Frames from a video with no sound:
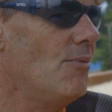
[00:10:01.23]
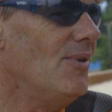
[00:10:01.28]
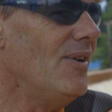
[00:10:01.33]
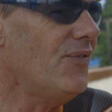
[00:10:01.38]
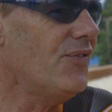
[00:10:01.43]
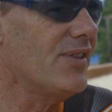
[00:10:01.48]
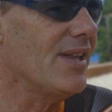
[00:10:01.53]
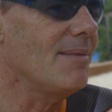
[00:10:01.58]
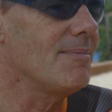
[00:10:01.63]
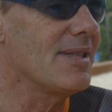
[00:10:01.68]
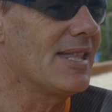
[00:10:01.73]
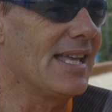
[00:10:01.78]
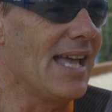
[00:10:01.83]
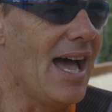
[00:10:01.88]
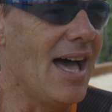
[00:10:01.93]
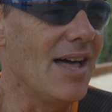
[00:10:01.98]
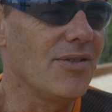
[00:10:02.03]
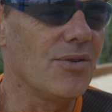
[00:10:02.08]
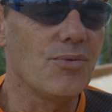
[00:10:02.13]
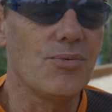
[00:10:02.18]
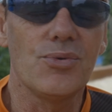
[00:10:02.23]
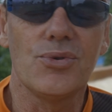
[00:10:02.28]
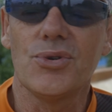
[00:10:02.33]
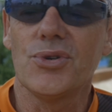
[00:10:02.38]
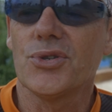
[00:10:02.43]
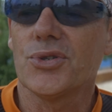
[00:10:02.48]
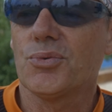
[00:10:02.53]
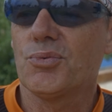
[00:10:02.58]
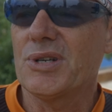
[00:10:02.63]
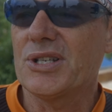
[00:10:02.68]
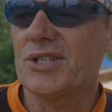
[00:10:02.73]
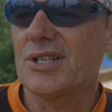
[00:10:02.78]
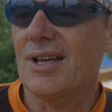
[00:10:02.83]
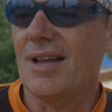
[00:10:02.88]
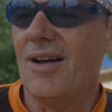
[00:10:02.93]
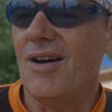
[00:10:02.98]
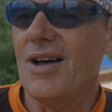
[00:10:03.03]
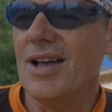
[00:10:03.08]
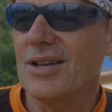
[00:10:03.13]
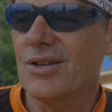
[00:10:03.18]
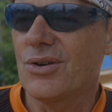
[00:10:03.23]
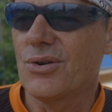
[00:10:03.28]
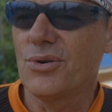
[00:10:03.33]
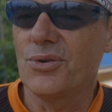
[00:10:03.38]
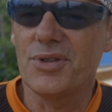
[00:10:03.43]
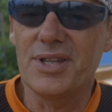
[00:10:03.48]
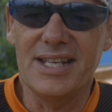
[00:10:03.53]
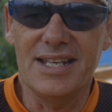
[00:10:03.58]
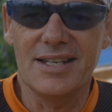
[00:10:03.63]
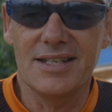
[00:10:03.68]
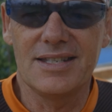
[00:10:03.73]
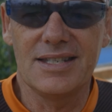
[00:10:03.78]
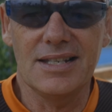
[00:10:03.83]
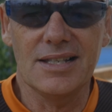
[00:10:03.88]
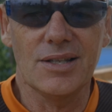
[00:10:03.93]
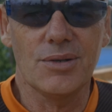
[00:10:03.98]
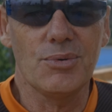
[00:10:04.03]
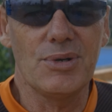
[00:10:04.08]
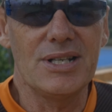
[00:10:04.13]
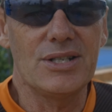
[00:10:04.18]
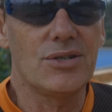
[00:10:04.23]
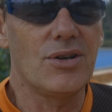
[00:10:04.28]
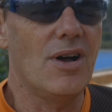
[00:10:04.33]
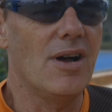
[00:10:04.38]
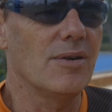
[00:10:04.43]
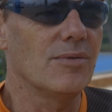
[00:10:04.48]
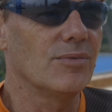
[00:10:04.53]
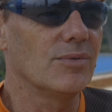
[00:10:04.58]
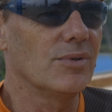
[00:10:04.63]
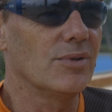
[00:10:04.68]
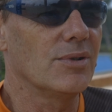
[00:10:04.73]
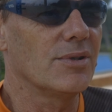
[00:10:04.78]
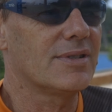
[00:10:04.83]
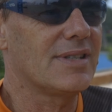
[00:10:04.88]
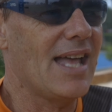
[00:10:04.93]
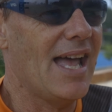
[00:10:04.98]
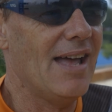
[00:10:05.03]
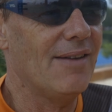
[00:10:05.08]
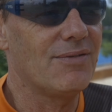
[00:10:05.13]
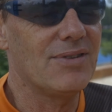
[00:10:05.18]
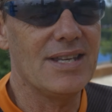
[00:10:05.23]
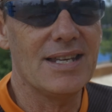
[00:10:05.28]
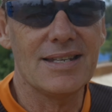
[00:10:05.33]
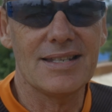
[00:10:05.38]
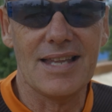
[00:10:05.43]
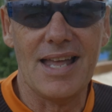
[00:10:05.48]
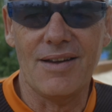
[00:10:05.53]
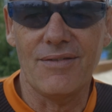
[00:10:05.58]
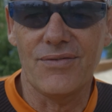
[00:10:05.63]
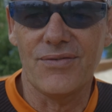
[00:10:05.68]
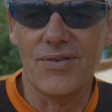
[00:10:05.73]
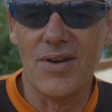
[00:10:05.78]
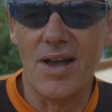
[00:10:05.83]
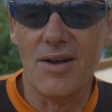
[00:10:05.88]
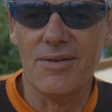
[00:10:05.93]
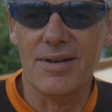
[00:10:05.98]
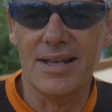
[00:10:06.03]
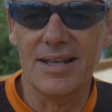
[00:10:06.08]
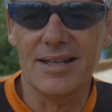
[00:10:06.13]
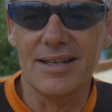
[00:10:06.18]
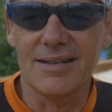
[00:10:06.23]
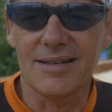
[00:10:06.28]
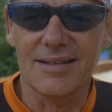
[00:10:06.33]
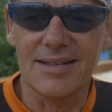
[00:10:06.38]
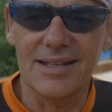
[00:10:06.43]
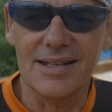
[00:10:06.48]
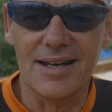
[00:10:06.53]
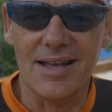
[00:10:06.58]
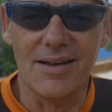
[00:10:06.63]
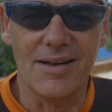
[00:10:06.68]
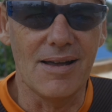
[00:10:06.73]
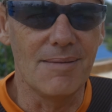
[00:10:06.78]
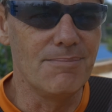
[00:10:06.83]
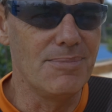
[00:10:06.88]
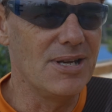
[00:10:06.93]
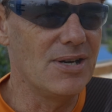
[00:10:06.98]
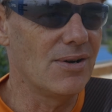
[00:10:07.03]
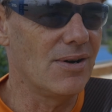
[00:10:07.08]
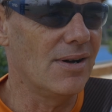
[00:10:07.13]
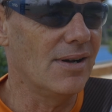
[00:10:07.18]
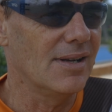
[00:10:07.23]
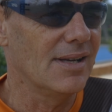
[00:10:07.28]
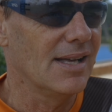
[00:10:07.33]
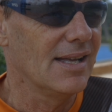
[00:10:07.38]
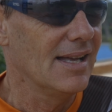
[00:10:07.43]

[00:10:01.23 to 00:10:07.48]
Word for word: with some of the other rules, which I call the auxiliary type rules, they have things like throwing, you know, a bidon,